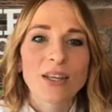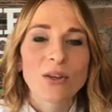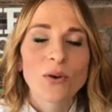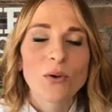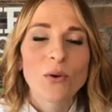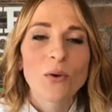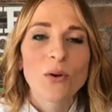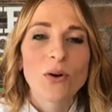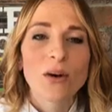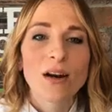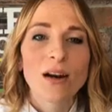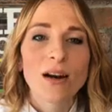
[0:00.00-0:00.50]

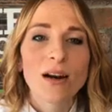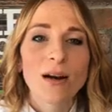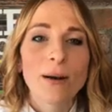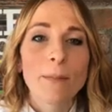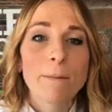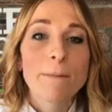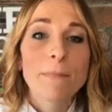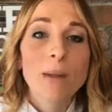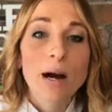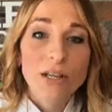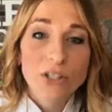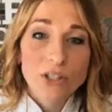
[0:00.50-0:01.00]
your
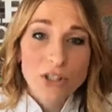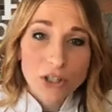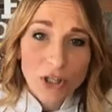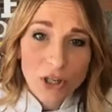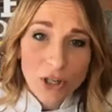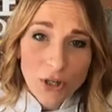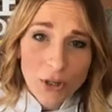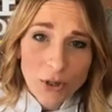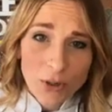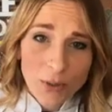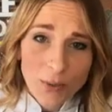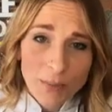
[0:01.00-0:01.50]

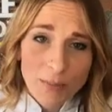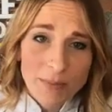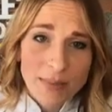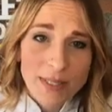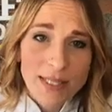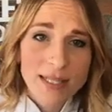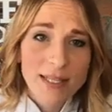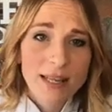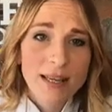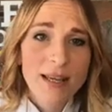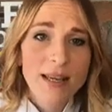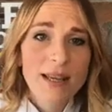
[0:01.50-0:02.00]
mushrooms.
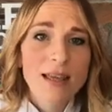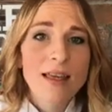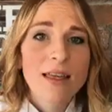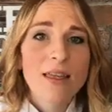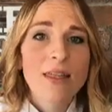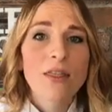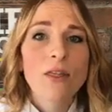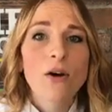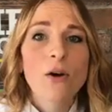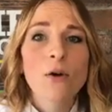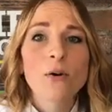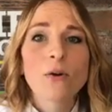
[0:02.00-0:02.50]

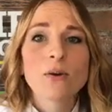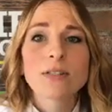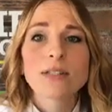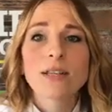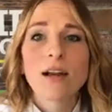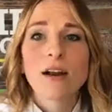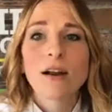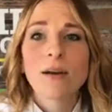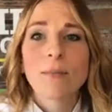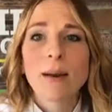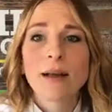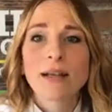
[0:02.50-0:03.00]
Those
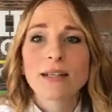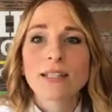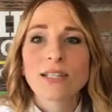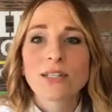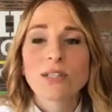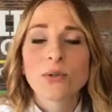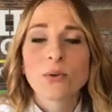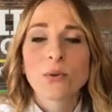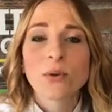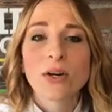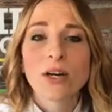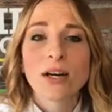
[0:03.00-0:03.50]
are best
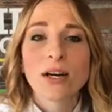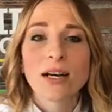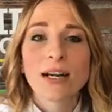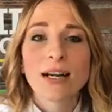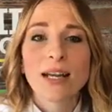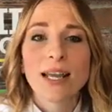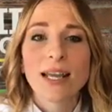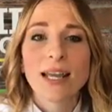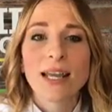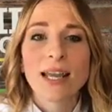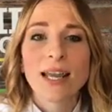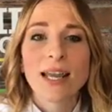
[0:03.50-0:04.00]
stored
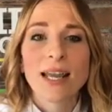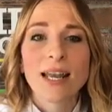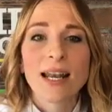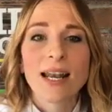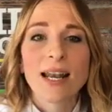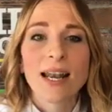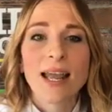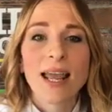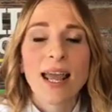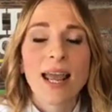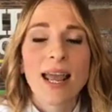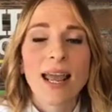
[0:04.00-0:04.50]

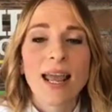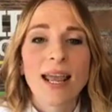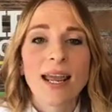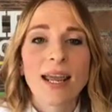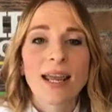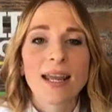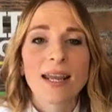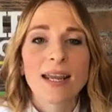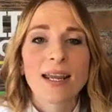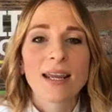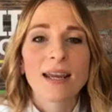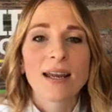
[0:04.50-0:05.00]
in
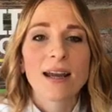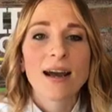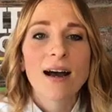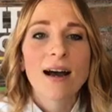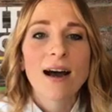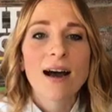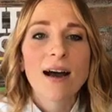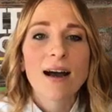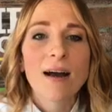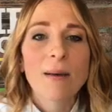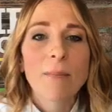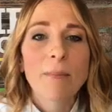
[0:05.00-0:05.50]
a
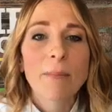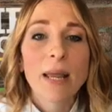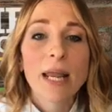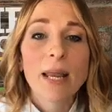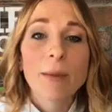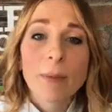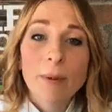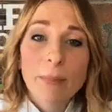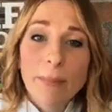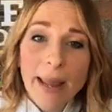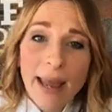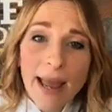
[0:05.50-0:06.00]

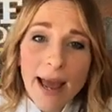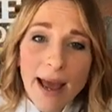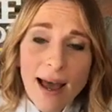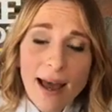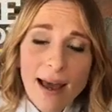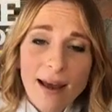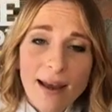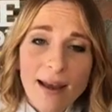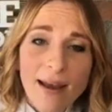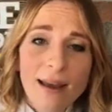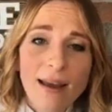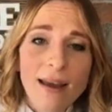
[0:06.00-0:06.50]
paper
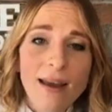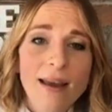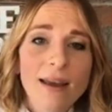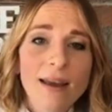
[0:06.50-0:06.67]
bag,